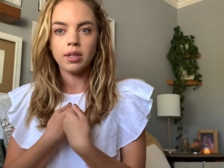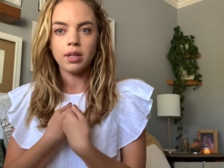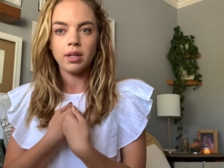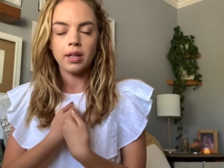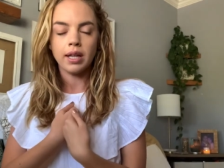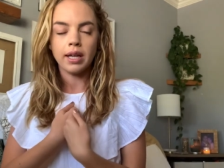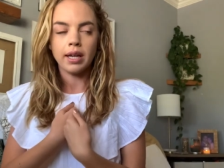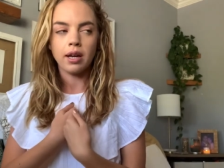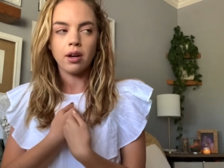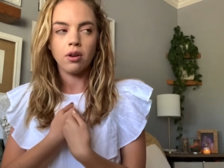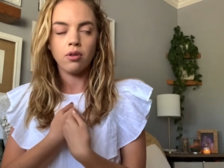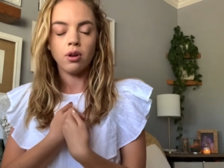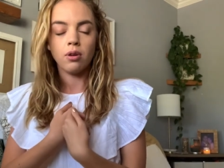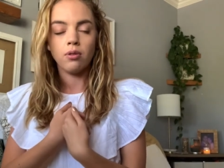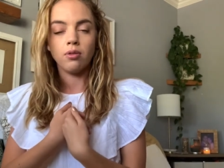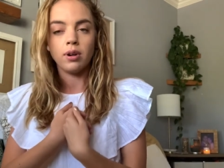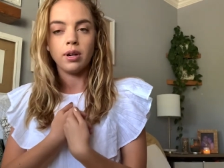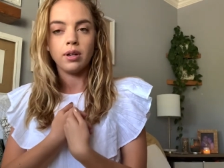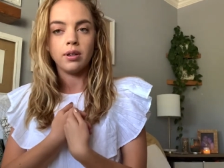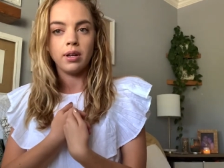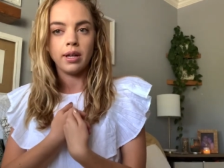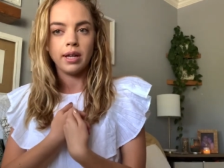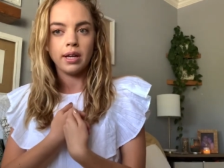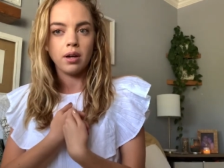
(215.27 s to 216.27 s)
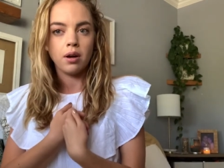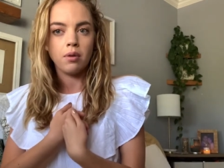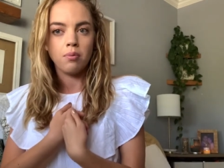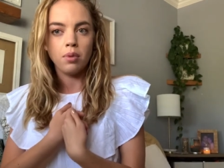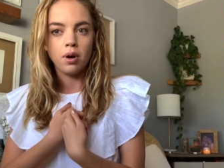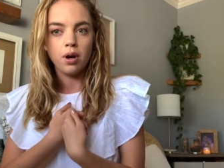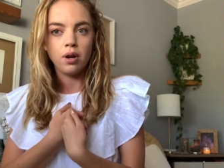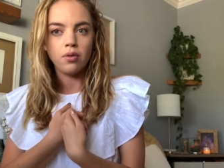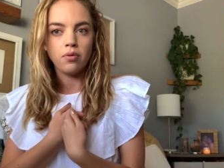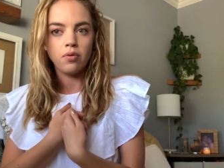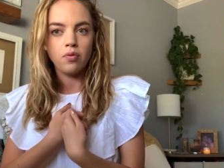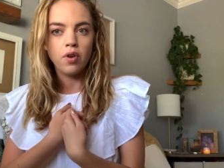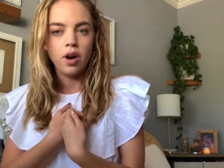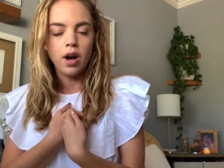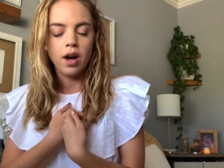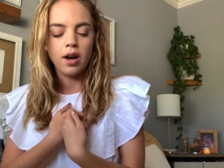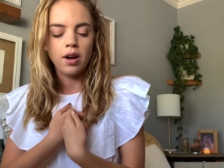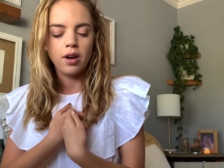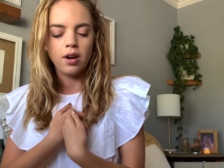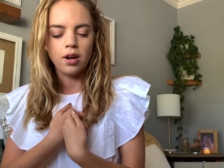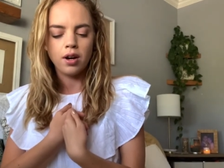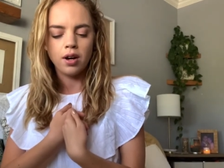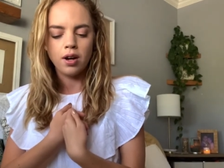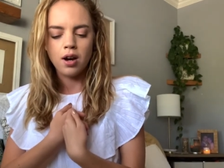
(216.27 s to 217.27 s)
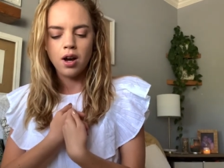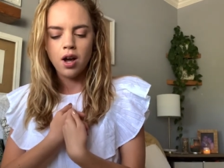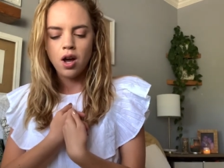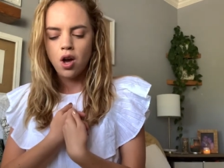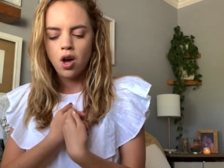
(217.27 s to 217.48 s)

like up around like a bonfire